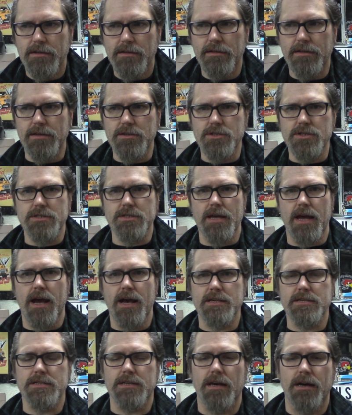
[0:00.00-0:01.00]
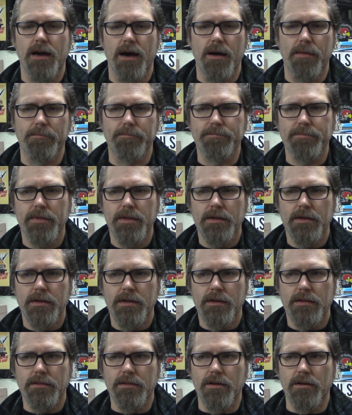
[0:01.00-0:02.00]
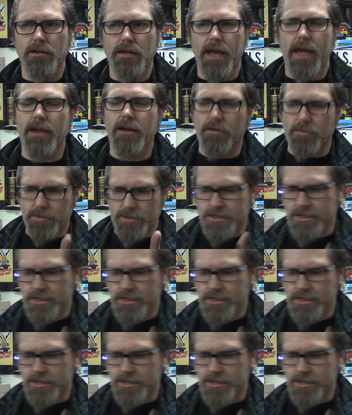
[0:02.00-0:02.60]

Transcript: that just ask, they'll, hang on one